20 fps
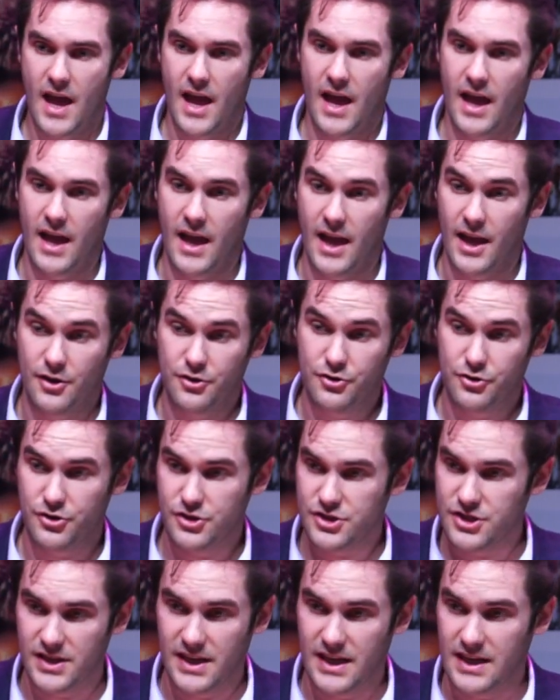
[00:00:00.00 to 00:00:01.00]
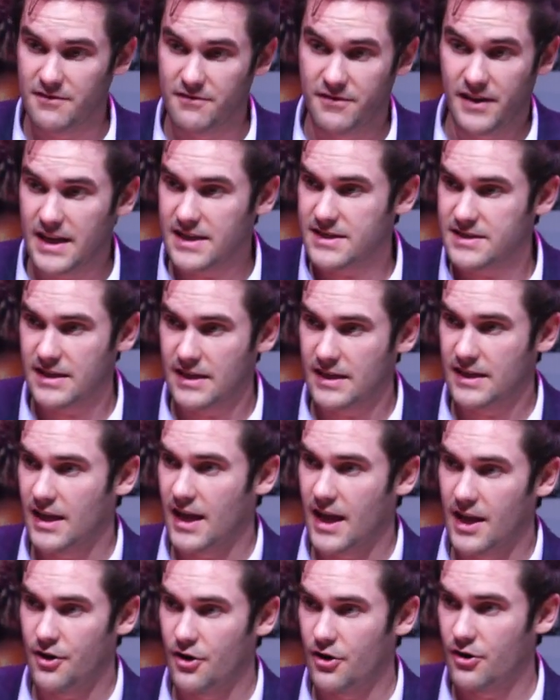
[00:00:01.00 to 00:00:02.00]
and crucially investing
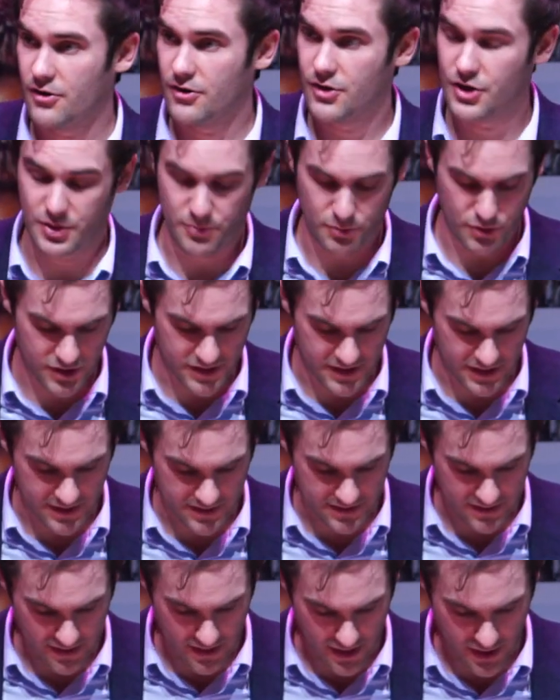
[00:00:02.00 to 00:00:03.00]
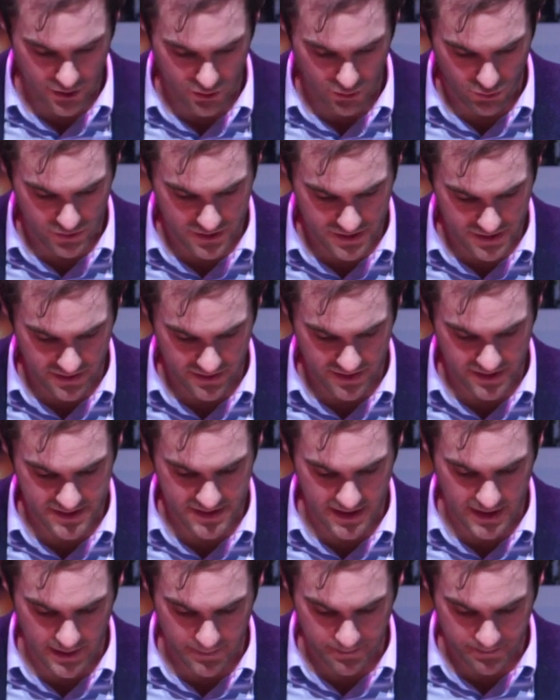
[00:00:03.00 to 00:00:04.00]
in our communities across the
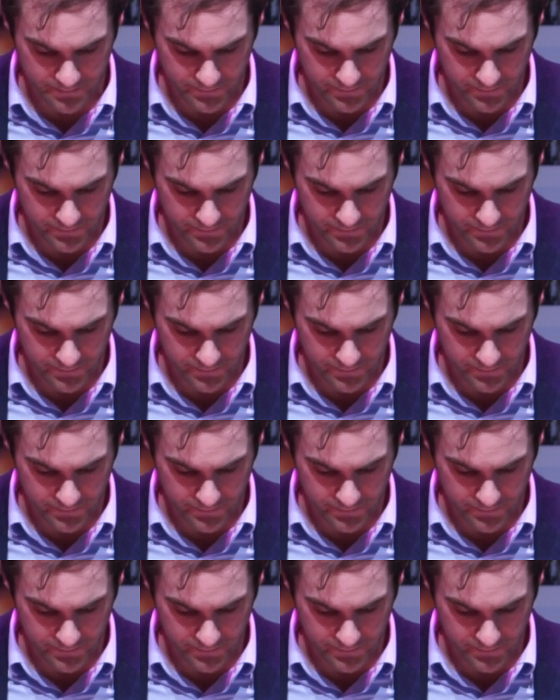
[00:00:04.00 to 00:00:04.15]
city.